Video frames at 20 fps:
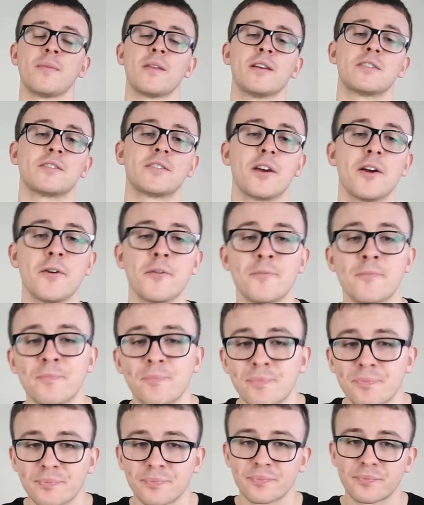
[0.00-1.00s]
So
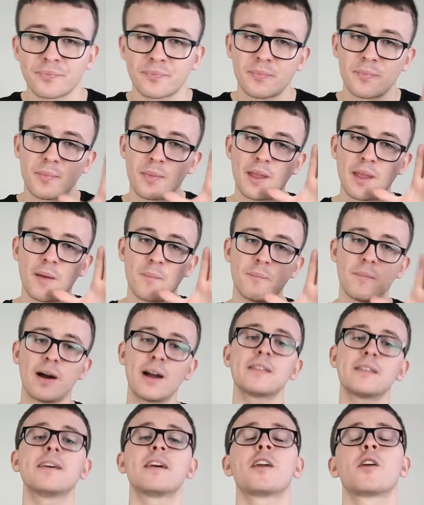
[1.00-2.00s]

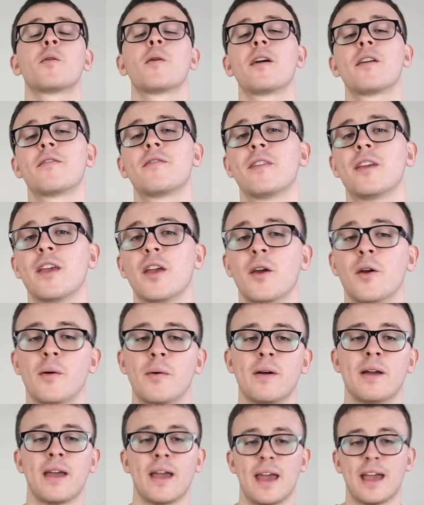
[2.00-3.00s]
my takeaway for you
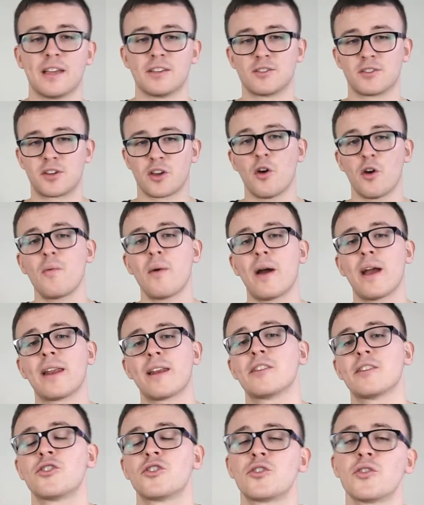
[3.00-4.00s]
is go away and
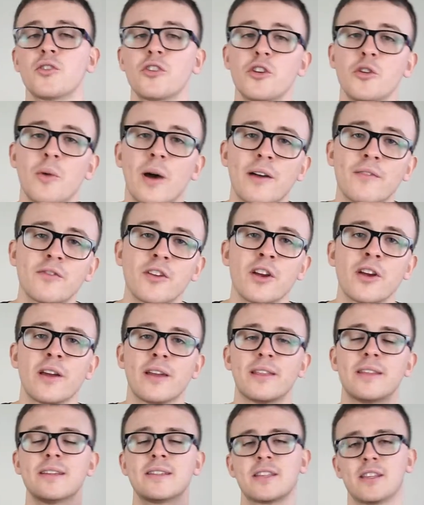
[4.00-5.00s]
ensure you have
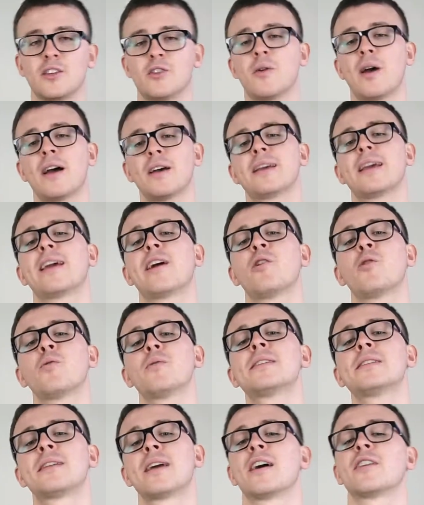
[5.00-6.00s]
this. It
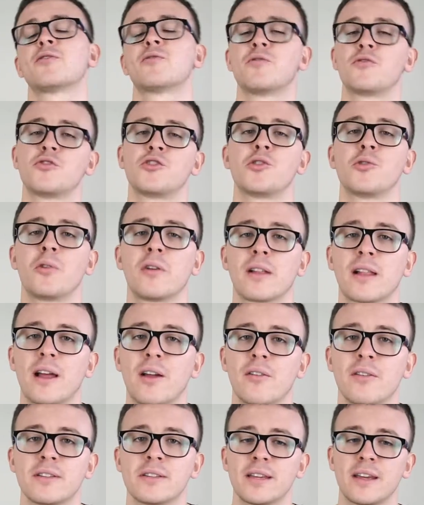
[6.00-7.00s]
always starts with true
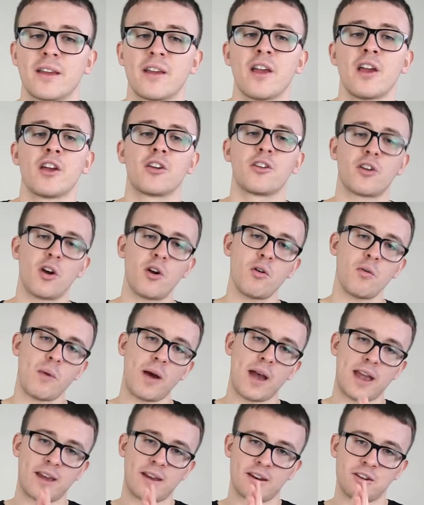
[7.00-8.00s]
clarity. Go
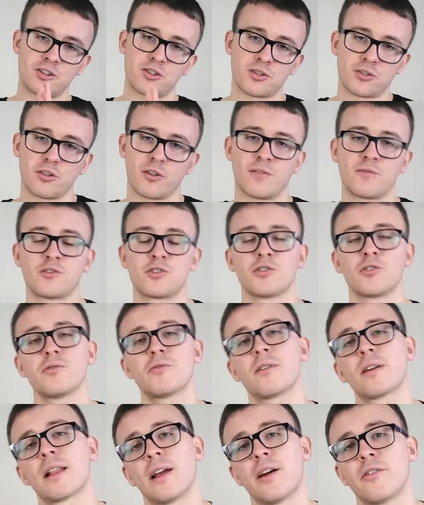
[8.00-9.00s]
away and ensure you have true
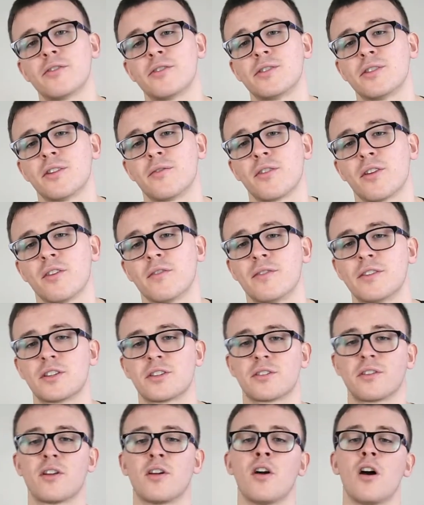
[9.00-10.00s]
clarity of your
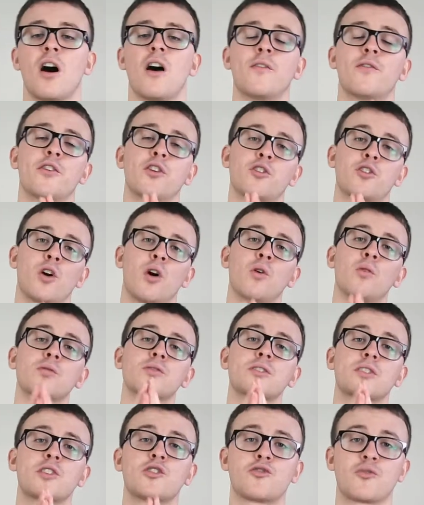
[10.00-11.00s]
vision, of your goals
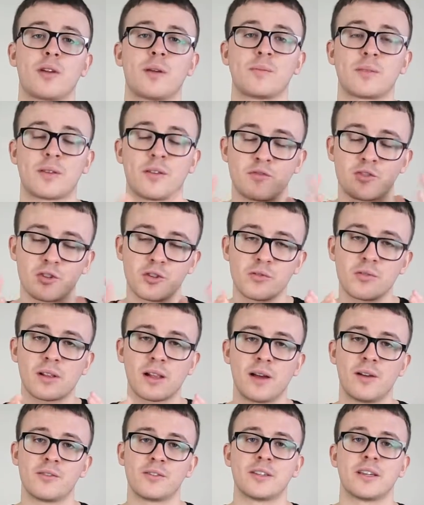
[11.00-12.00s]
and dreams, have true
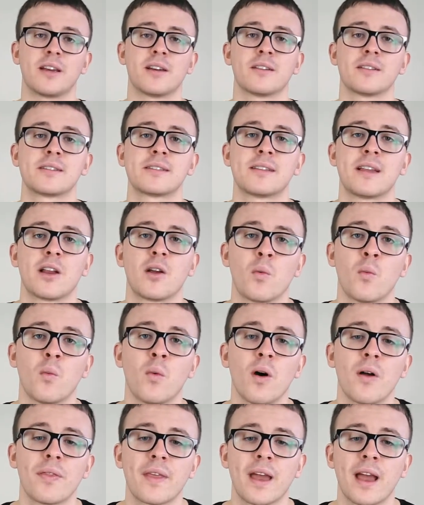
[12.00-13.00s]
clarity, understanding
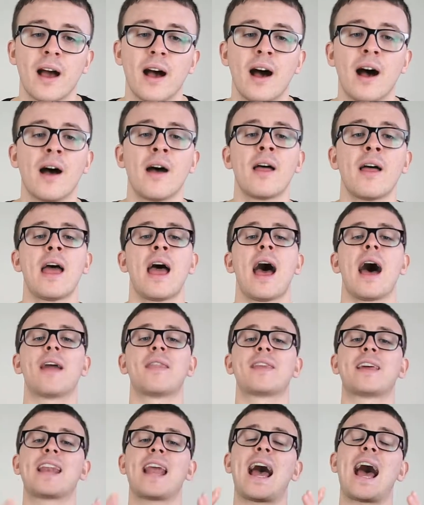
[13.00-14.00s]
what they are, and
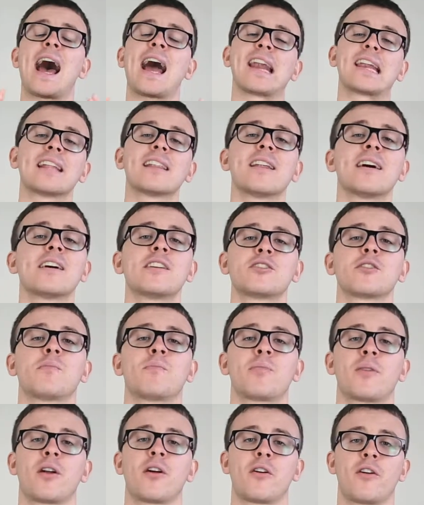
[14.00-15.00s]
then analyze your
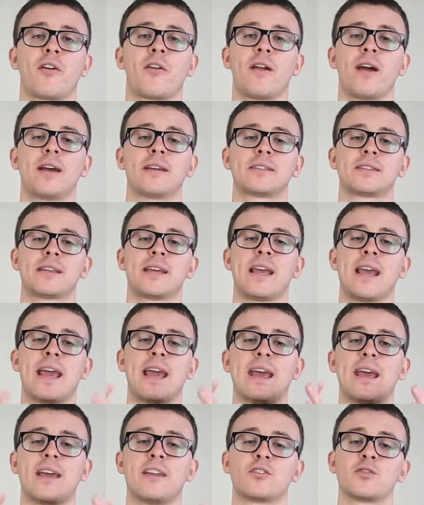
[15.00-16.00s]
progress
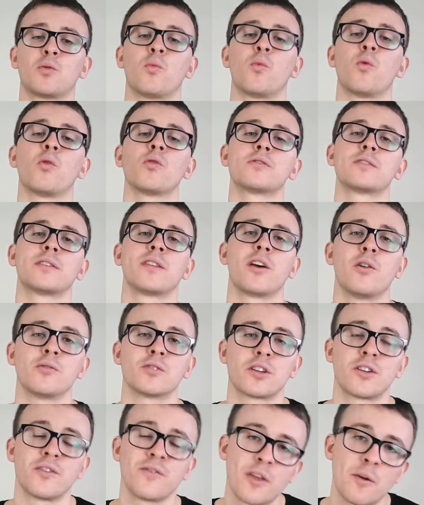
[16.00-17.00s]
towards
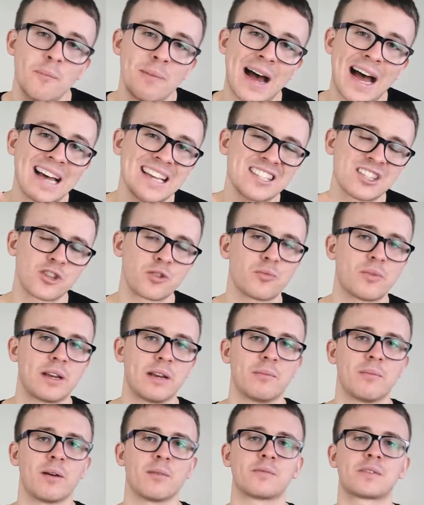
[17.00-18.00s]
those over the past 3
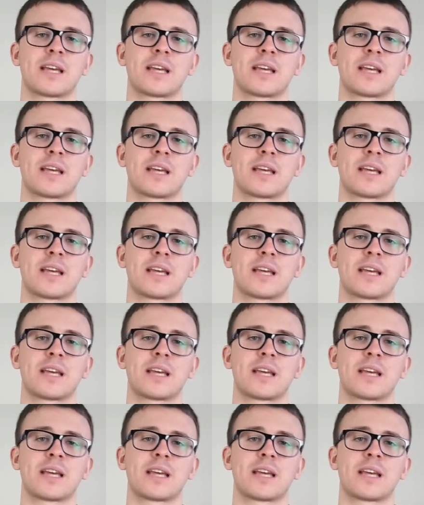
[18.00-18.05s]
months.